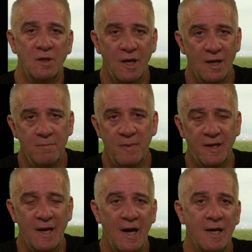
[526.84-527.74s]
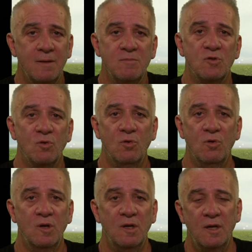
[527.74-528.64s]
Olympic Games
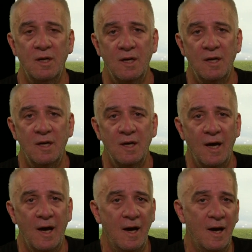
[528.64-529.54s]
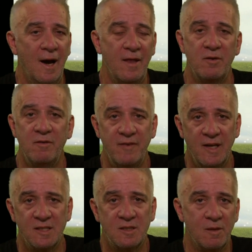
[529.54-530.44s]
or other
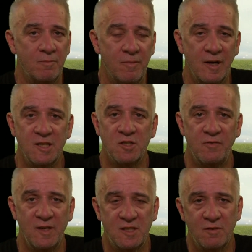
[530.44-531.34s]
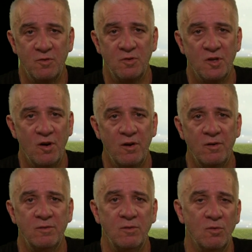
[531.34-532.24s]
events, the bleach festivals
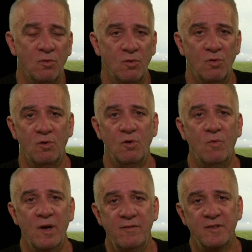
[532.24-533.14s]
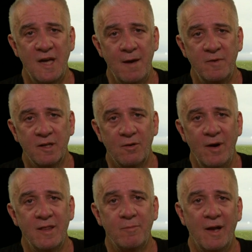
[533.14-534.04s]
on or whatever's happening
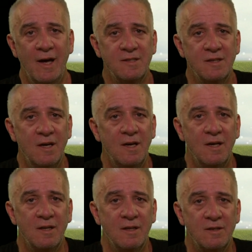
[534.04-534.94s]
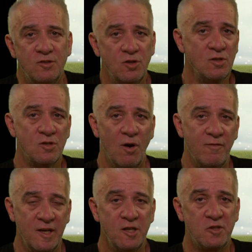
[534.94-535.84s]
around the place. Students are
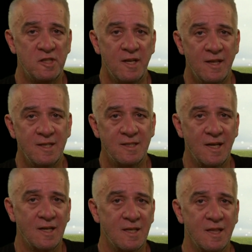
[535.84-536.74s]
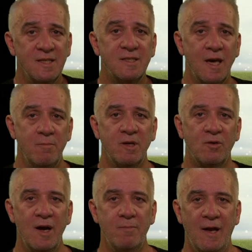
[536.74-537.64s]
often interested in these things, and these can be
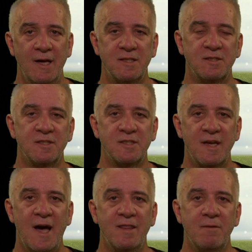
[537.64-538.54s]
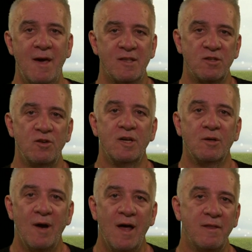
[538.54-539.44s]
great places to start the maths learning
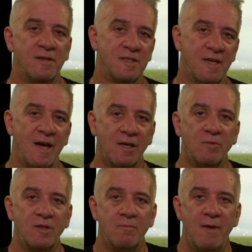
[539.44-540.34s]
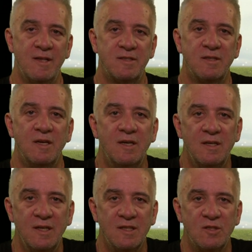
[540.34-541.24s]
rather than starting with the maths
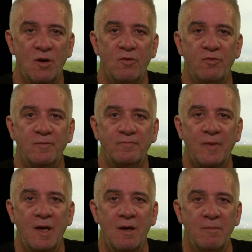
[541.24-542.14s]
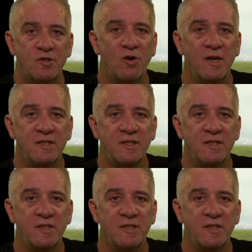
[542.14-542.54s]
itself. But trying to